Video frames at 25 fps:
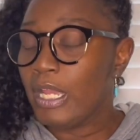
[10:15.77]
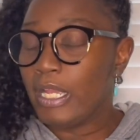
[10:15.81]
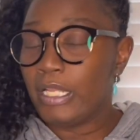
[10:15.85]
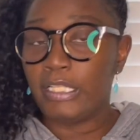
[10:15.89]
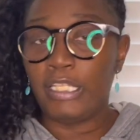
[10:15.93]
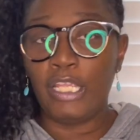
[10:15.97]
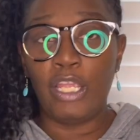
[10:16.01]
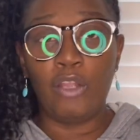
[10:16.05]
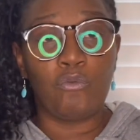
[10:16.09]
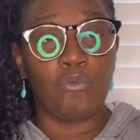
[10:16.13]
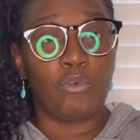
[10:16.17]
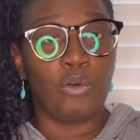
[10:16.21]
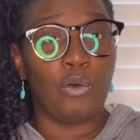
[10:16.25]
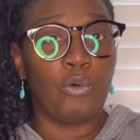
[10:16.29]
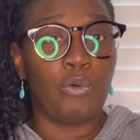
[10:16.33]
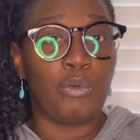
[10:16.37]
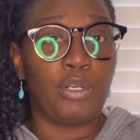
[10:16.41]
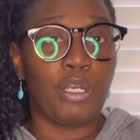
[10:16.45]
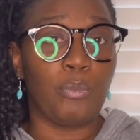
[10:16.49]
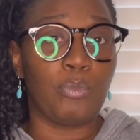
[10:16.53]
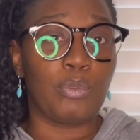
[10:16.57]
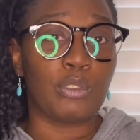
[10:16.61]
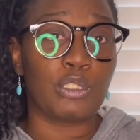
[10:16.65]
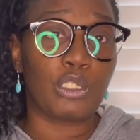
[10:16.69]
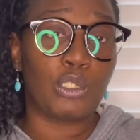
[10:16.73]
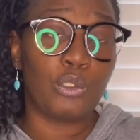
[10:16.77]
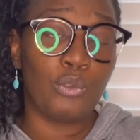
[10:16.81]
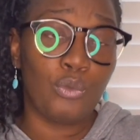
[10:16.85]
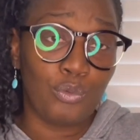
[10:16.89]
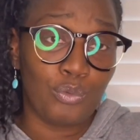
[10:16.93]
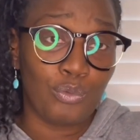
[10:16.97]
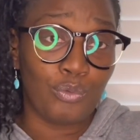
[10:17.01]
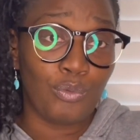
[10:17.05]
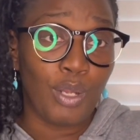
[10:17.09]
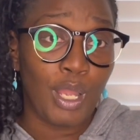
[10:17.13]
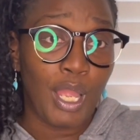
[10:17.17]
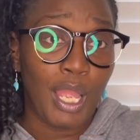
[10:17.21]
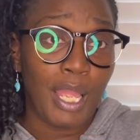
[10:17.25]
Then rule number
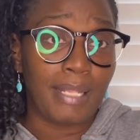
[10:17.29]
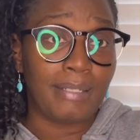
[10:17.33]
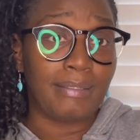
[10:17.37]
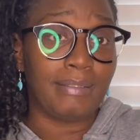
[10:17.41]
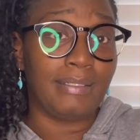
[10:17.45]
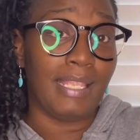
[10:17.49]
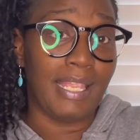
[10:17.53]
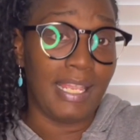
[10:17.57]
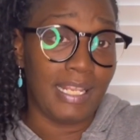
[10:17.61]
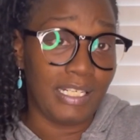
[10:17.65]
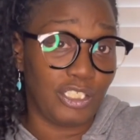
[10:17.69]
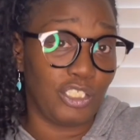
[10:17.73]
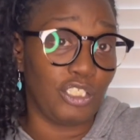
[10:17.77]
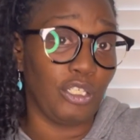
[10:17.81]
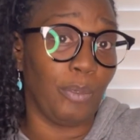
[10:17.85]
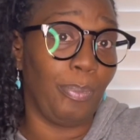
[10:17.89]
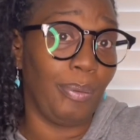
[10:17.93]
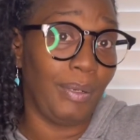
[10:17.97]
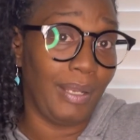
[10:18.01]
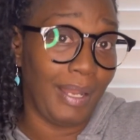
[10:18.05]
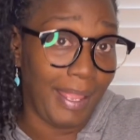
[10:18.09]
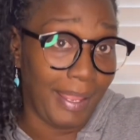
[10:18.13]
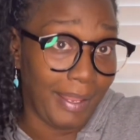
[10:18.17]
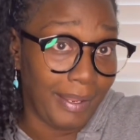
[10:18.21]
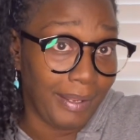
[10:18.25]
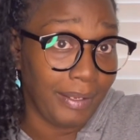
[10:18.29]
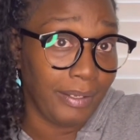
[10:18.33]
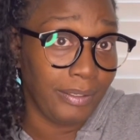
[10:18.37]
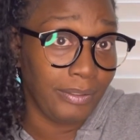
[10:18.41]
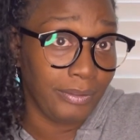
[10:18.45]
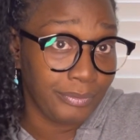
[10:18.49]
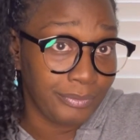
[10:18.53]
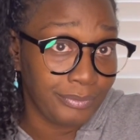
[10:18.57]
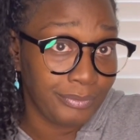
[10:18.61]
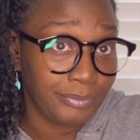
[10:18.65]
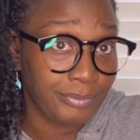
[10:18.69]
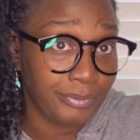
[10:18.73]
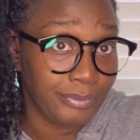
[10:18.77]
two that you're playing,
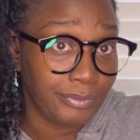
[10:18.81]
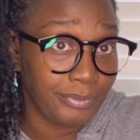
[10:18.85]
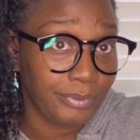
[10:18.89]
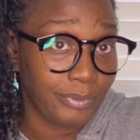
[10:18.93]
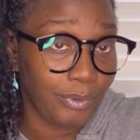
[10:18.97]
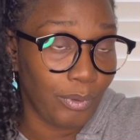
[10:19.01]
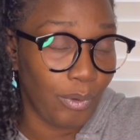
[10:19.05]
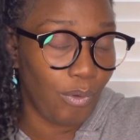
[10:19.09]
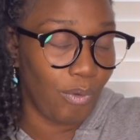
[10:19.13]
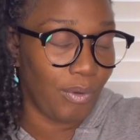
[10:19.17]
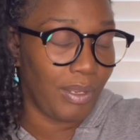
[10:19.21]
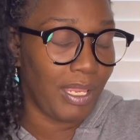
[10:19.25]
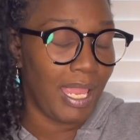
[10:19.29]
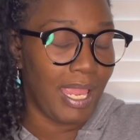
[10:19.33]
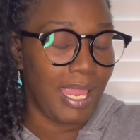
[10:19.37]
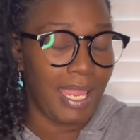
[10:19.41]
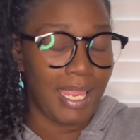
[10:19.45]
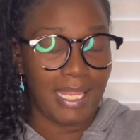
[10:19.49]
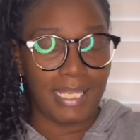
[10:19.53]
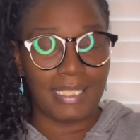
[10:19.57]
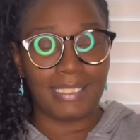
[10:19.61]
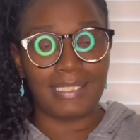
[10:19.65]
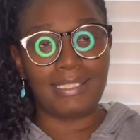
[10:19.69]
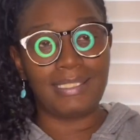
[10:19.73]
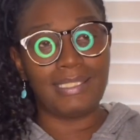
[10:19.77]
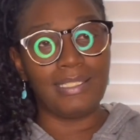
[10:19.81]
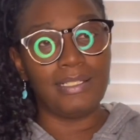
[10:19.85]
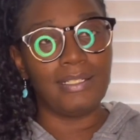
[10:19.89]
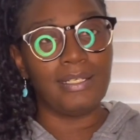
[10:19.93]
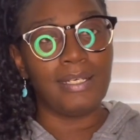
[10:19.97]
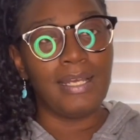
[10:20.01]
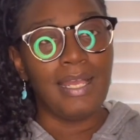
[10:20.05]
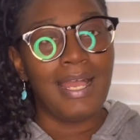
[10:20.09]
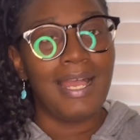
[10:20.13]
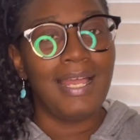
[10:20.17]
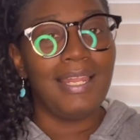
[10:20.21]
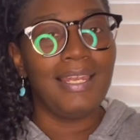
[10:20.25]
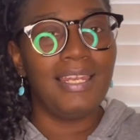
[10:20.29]
okay, is
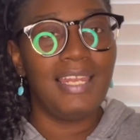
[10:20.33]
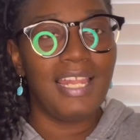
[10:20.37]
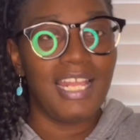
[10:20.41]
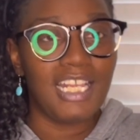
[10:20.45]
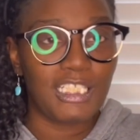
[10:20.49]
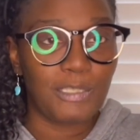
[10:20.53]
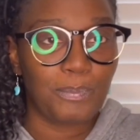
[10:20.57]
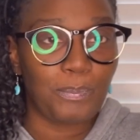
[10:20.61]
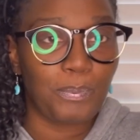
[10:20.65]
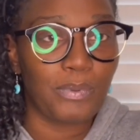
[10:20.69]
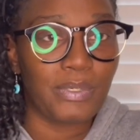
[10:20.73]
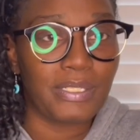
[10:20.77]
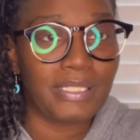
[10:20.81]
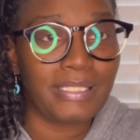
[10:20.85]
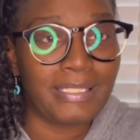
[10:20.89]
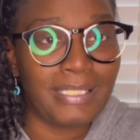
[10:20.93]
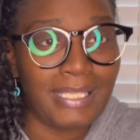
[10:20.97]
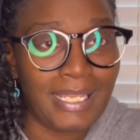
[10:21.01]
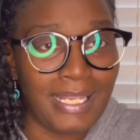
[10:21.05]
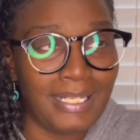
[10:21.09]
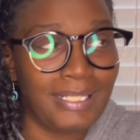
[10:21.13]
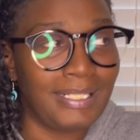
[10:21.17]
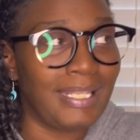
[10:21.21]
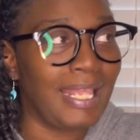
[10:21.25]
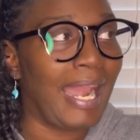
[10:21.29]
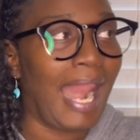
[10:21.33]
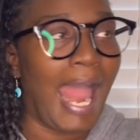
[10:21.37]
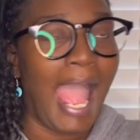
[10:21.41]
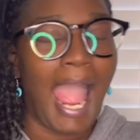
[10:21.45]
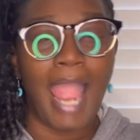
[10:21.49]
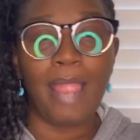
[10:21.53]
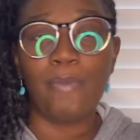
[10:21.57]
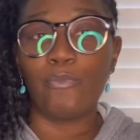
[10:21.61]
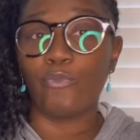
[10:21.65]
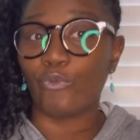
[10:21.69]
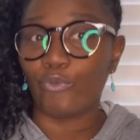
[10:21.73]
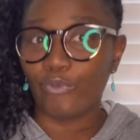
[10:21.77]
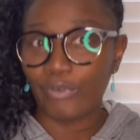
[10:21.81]
the let's pretend that
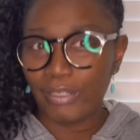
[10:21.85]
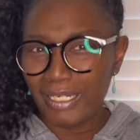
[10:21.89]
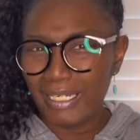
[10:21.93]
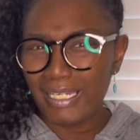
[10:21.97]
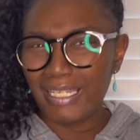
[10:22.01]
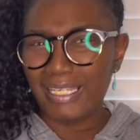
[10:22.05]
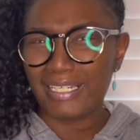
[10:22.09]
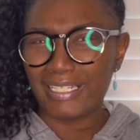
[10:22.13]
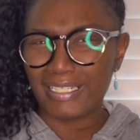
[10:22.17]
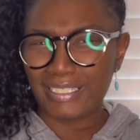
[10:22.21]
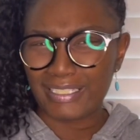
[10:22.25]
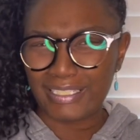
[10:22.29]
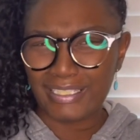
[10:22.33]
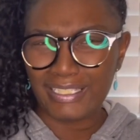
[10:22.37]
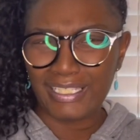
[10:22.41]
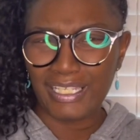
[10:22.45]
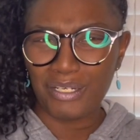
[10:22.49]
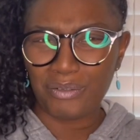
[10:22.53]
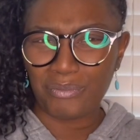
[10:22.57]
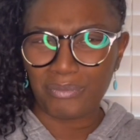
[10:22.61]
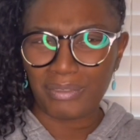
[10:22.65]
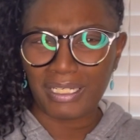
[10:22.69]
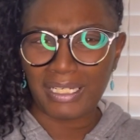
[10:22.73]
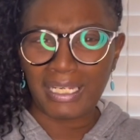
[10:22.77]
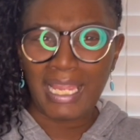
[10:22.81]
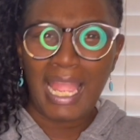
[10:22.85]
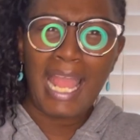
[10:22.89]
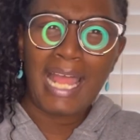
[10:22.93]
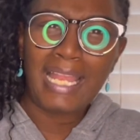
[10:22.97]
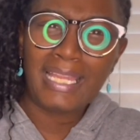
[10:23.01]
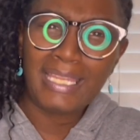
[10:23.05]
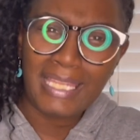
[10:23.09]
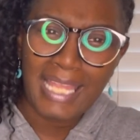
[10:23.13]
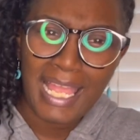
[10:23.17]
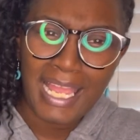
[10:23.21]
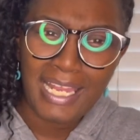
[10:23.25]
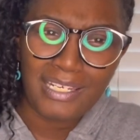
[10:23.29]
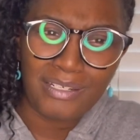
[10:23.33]
I'm really considering
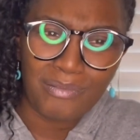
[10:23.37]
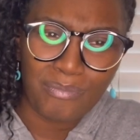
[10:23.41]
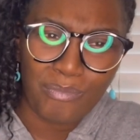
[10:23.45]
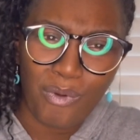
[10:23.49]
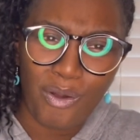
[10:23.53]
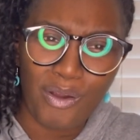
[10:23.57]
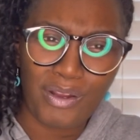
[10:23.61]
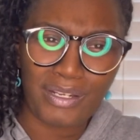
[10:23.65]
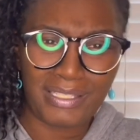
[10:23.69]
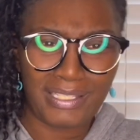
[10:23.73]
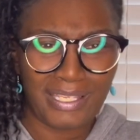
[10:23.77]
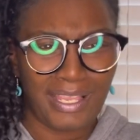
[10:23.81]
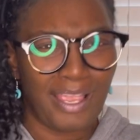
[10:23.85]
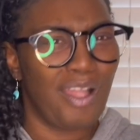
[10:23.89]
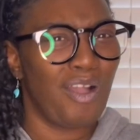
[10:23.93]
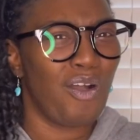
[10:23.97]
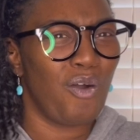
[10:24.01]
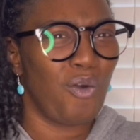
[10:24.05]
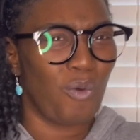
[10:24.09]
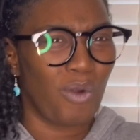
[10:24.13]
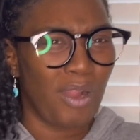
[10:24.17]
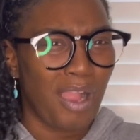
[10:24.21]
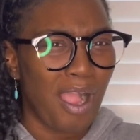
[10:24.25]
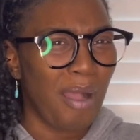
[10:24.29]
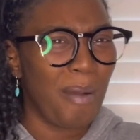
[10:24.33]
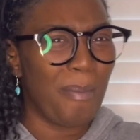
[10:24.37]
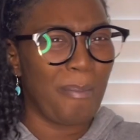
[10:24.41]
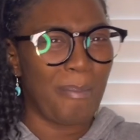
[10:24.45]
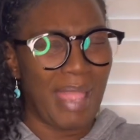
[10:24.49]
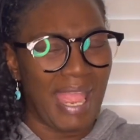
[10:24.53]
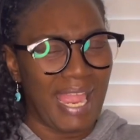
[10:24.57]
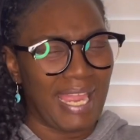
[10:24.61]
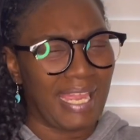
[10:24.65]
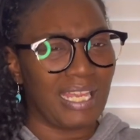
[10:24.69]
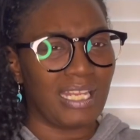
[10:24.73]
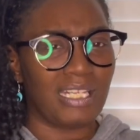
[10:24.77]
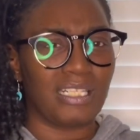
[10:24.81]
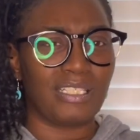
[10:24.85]
letting Martel come
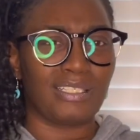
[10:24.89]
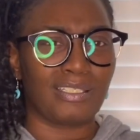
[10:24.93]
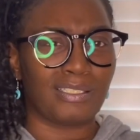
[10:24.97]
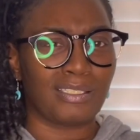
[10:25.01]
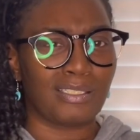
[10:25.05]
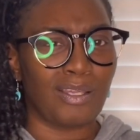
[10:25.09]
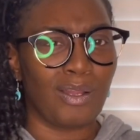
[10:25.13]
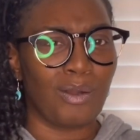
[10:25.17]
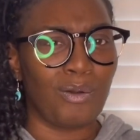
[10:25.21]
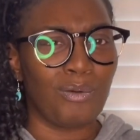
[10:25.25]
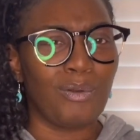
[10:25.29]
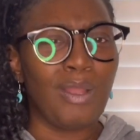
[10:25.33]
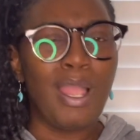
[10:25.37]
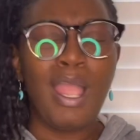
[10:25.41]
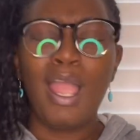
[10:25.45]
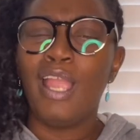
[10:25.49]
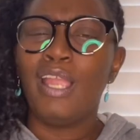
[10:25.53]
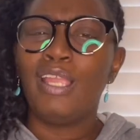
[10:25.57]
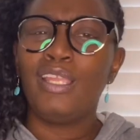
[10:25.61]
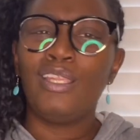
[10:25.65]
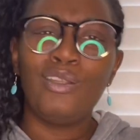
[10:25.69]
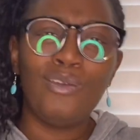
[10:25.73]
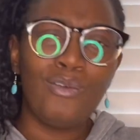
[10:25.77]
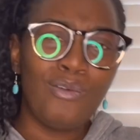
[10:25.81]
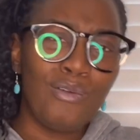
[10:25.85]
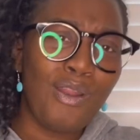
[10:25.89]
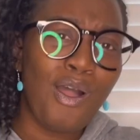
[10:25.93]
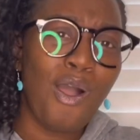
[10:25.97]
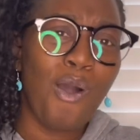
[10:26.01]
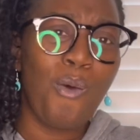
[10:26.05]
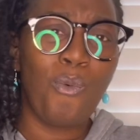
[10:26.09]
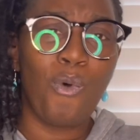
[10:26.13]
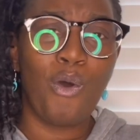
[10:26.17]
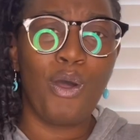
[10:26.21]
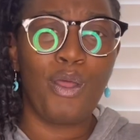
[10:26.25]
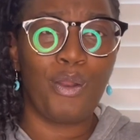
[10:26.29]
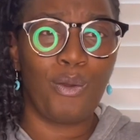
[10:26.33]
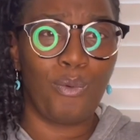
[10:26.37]
back into scope. You
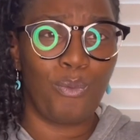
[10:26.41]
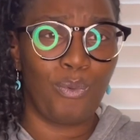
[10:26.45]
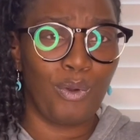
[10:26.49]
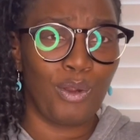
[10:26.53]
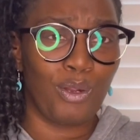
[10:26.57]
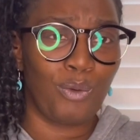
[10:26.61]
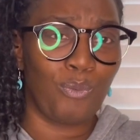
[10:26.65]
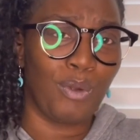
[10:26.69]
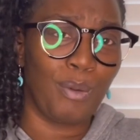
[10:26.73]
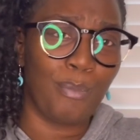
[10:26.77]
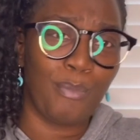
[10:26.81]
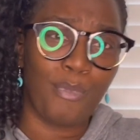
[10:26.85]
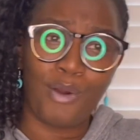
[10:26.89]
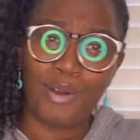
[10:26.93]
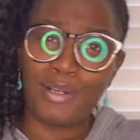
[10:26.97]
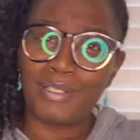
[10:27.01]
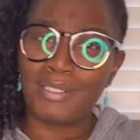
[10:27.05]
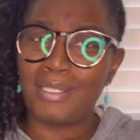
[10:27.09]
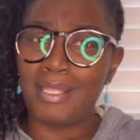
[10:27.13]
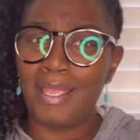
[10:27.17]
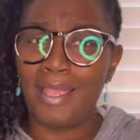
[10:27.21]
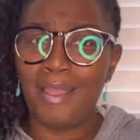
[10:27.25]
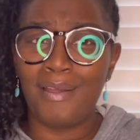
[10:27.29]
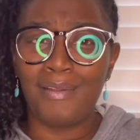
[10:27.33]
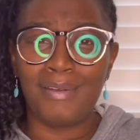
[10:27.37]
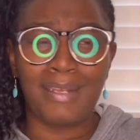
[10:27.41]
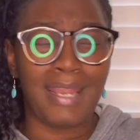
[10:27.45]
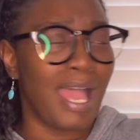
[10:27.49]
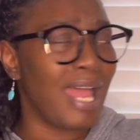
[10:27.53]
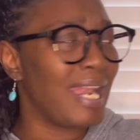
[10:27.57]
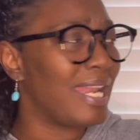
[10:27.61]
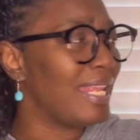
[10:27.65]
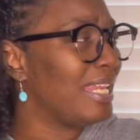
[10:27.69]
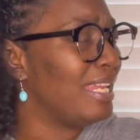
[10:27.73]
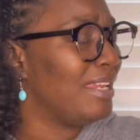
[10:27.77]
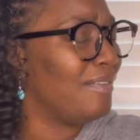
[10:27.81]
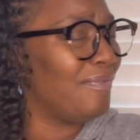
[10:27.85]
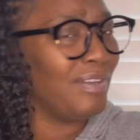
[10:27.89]
don't want to work with Martel,
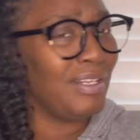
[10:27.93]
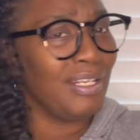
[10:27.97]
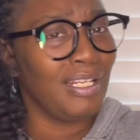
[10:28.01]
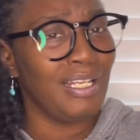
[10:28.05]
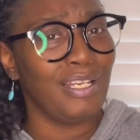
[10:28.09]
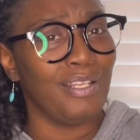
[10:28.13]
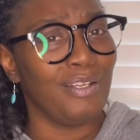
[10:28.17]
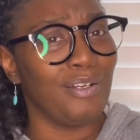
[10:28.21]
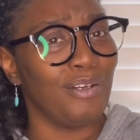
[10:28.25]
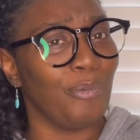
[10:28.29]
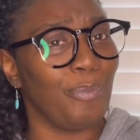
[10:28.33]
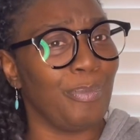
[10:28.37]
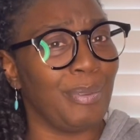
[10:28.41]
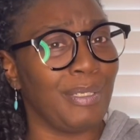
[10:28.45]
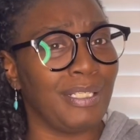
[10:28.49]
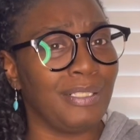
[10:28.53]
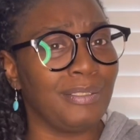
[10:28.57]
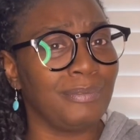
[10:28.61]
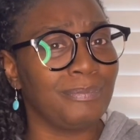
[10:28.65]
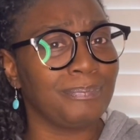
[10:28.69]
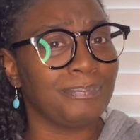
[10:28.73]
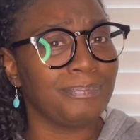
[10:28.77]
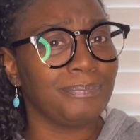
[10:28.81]
not even a little bit.